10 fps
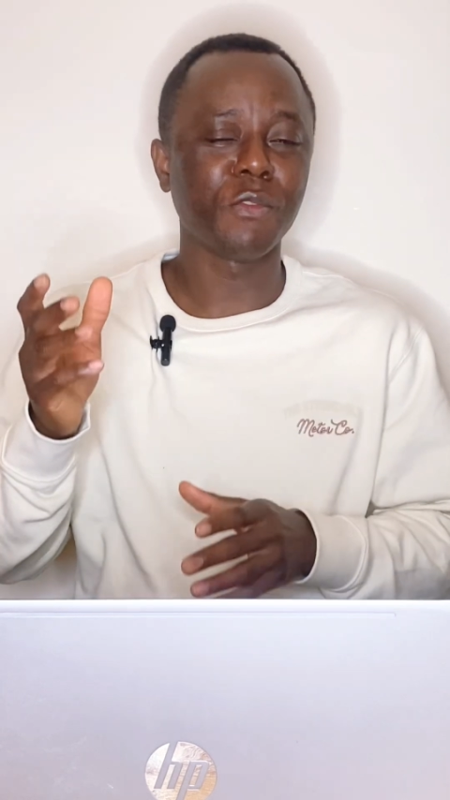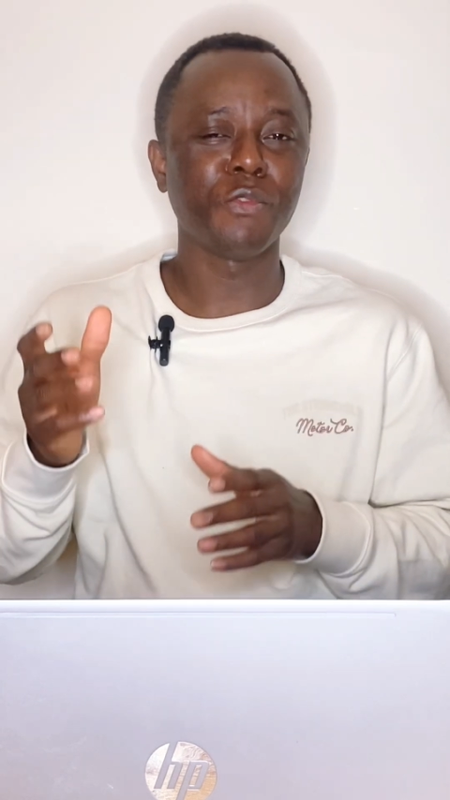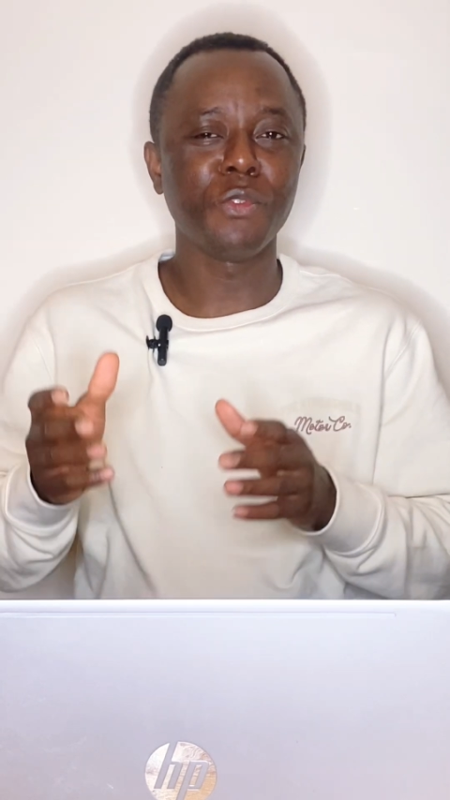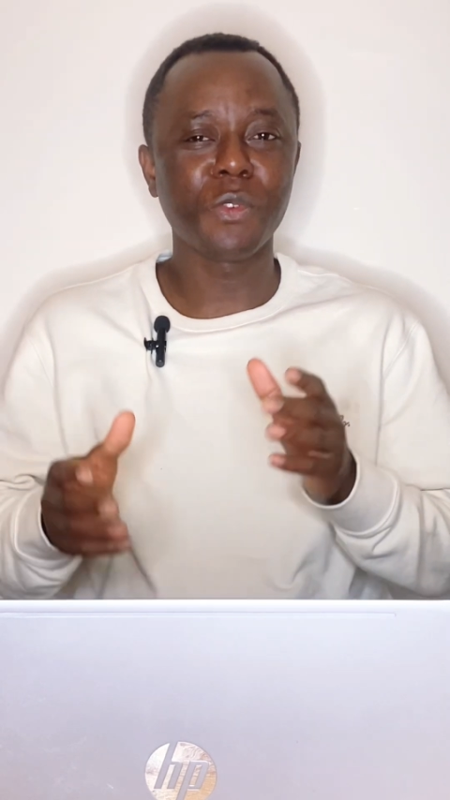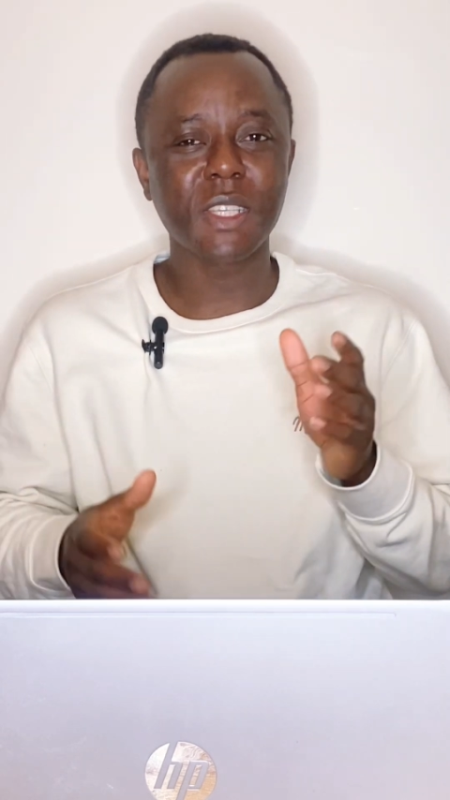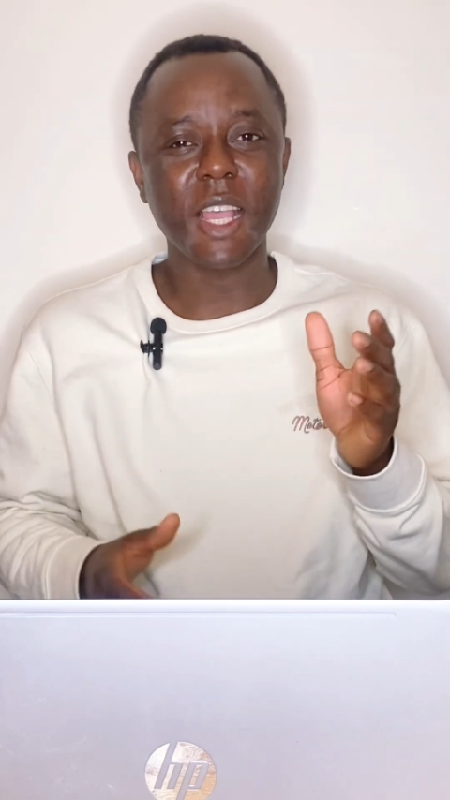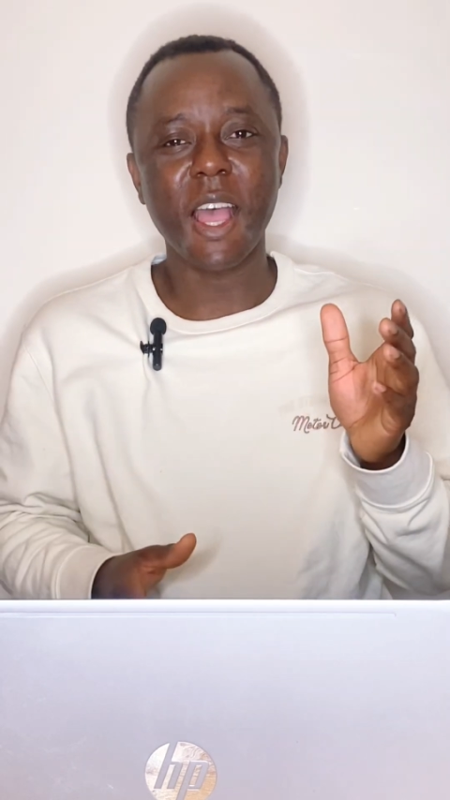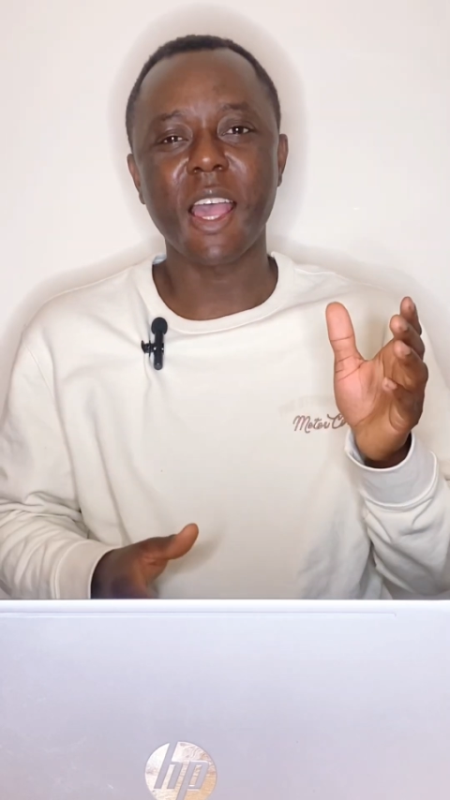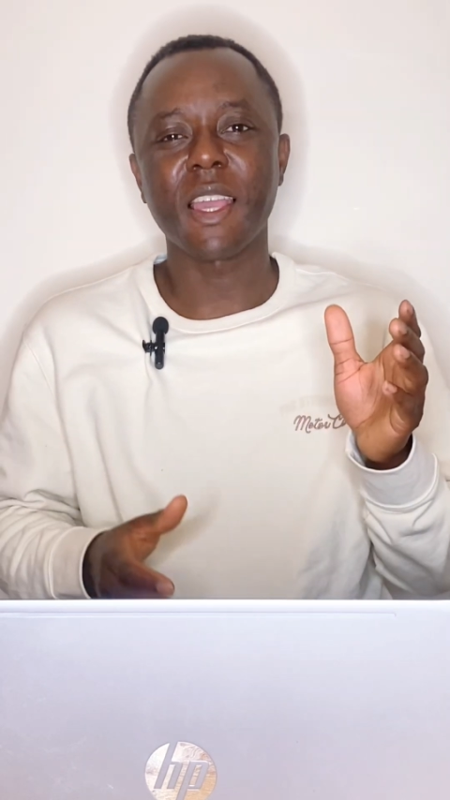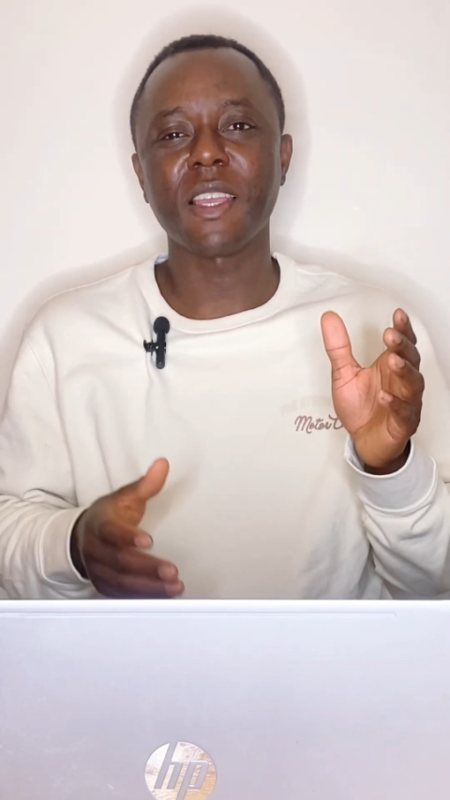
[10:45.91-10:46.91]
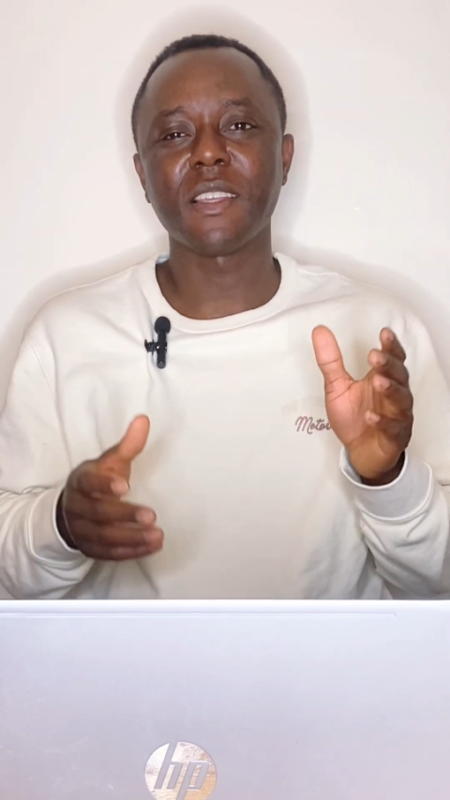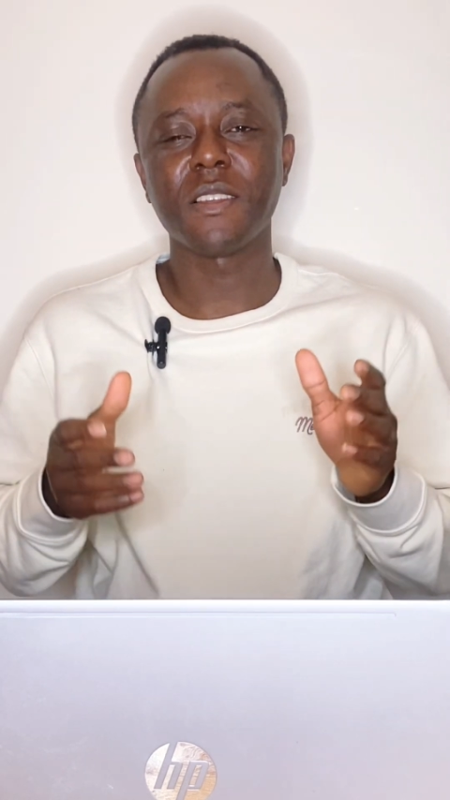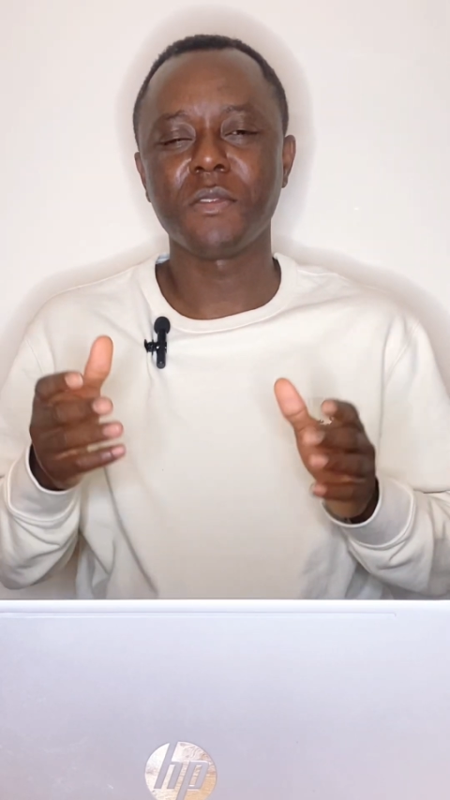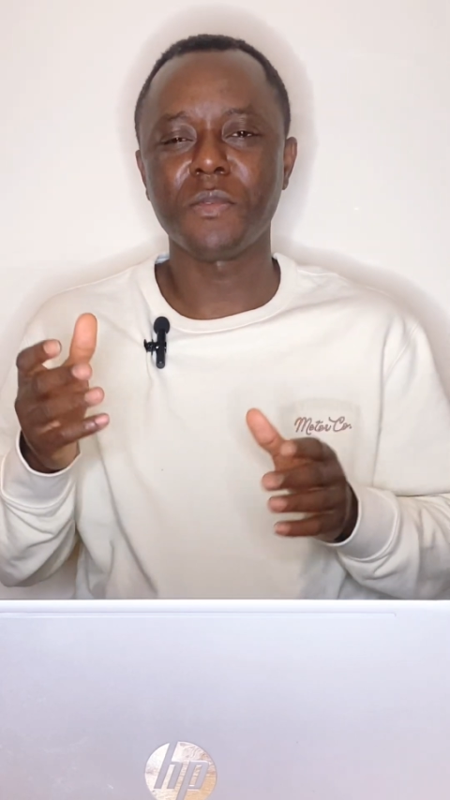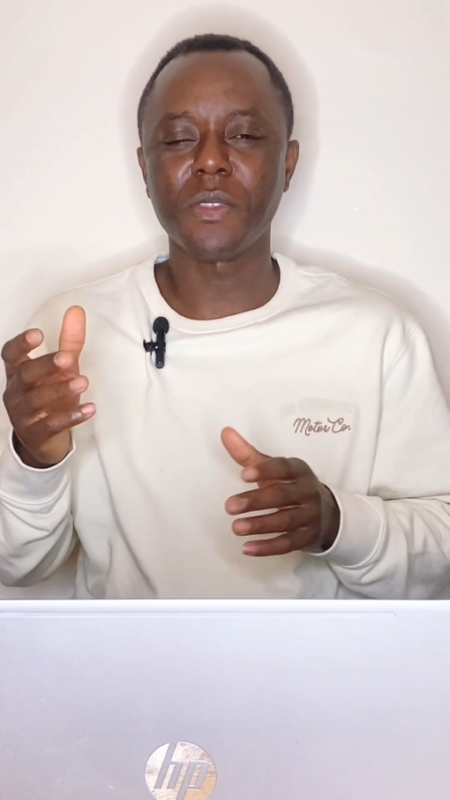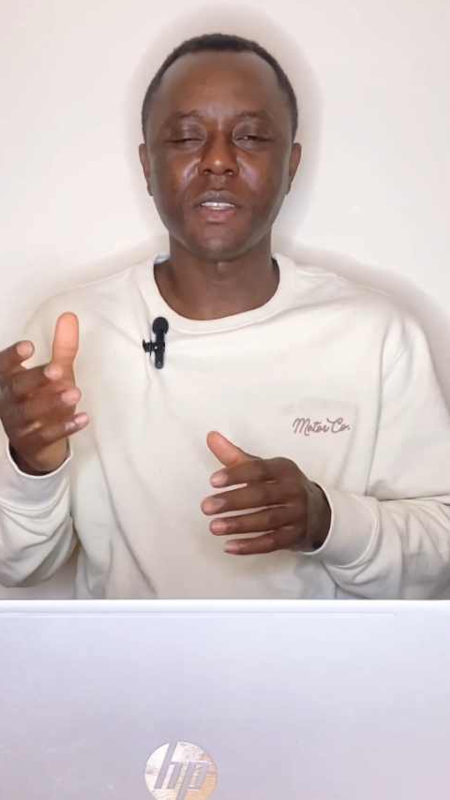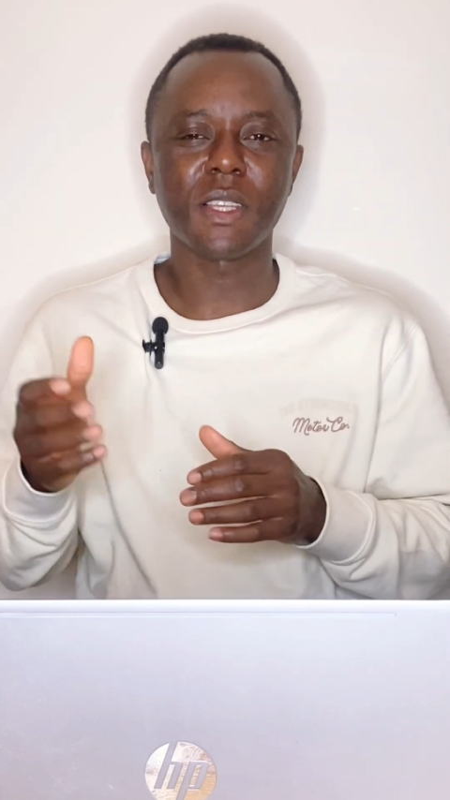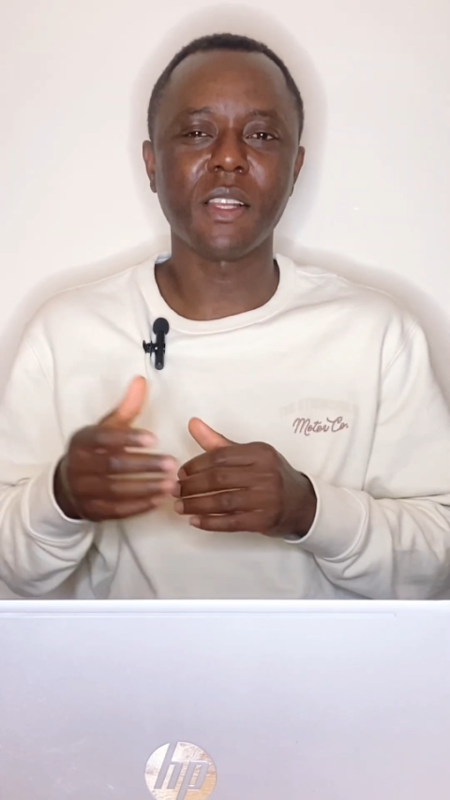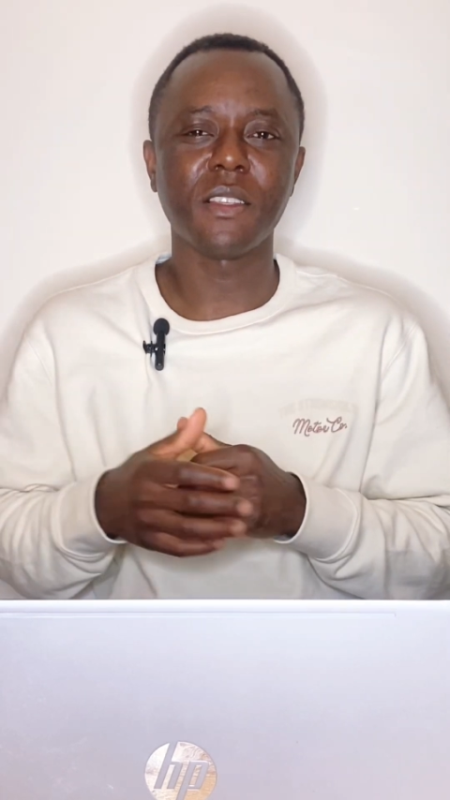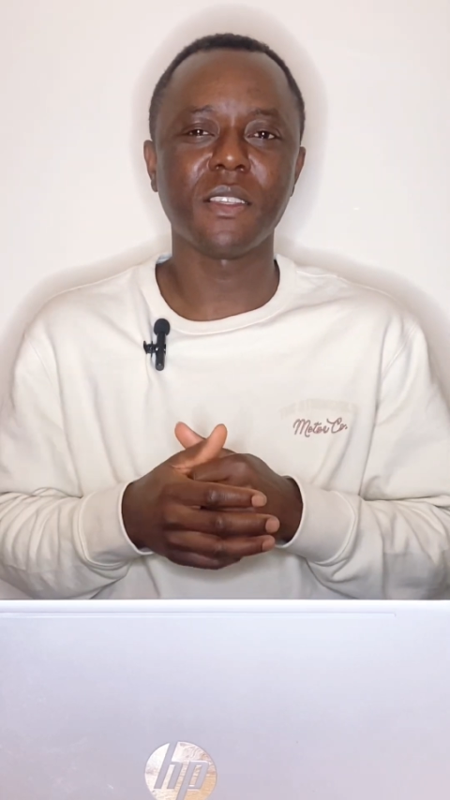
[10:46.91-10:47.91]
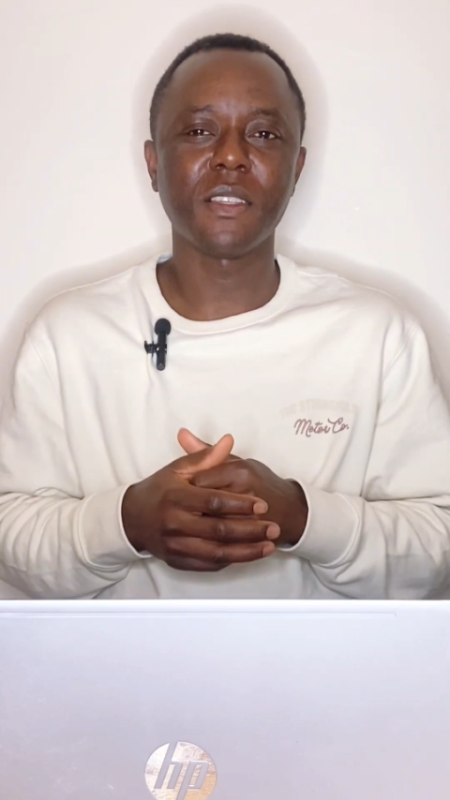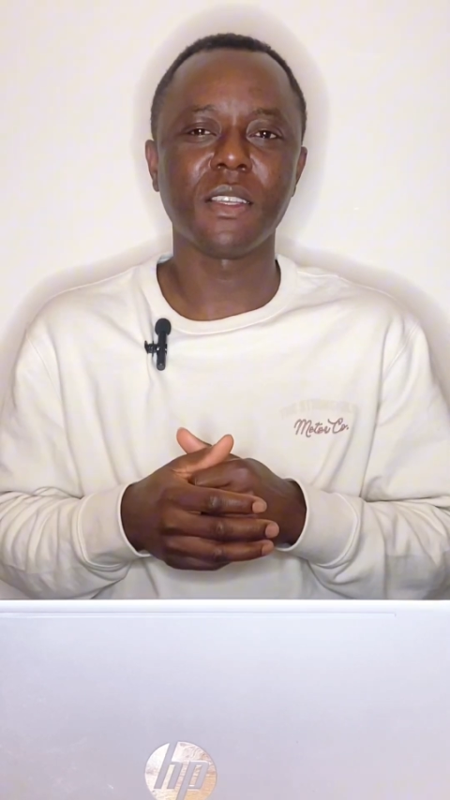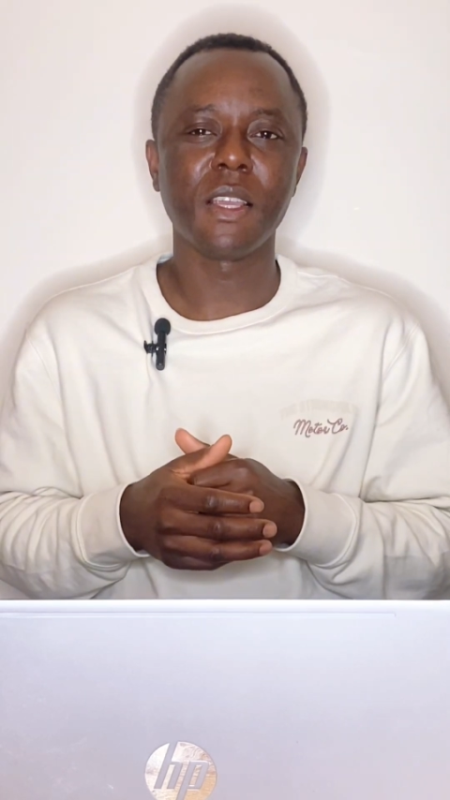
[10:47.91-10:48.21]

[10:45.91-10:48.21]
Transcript: those high volatility.